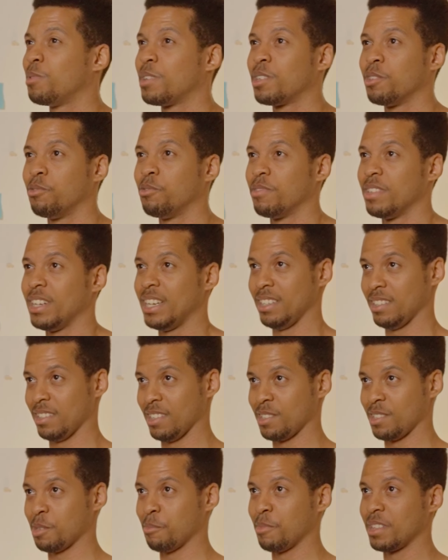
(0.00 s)
we can all relate
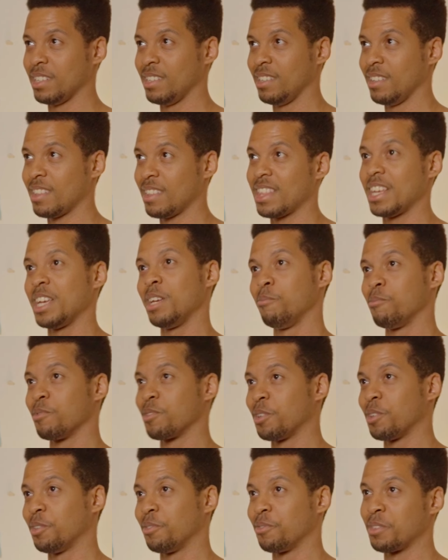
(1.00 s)
to some of the
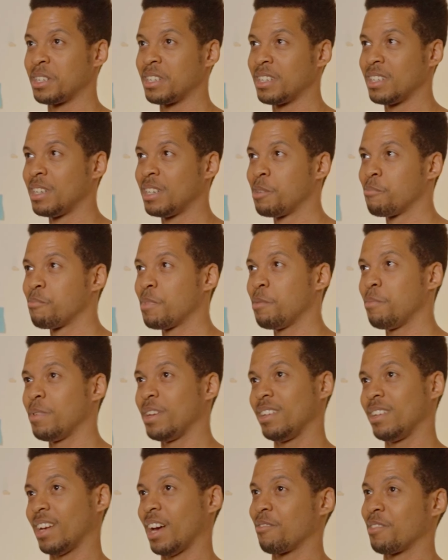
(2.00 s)
themes of
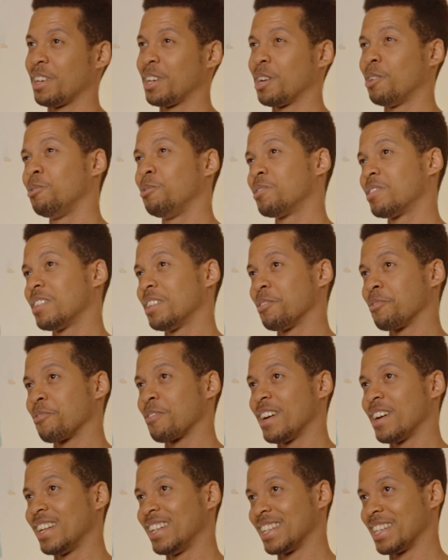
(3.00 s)
maybe having ghosted a
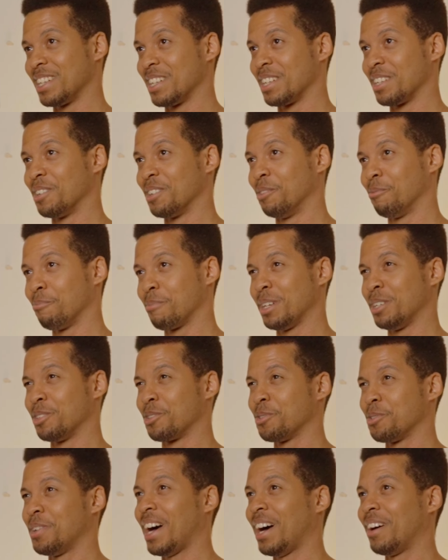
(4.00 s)
friend and not being
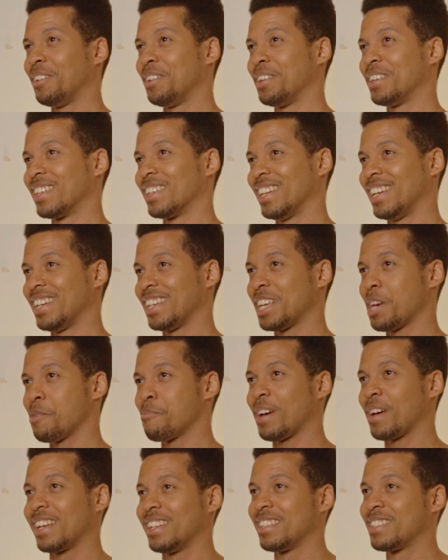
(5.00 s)
sure how you could like
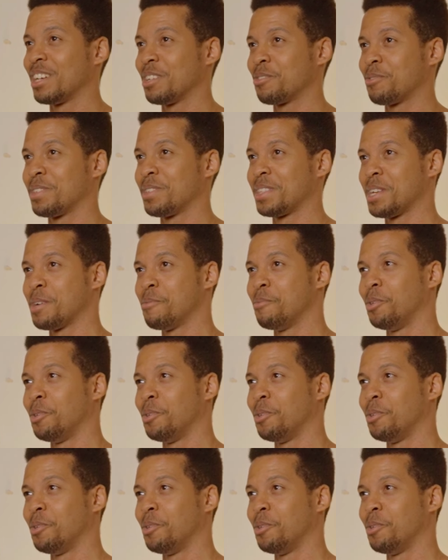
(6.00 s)
get back in touch with them,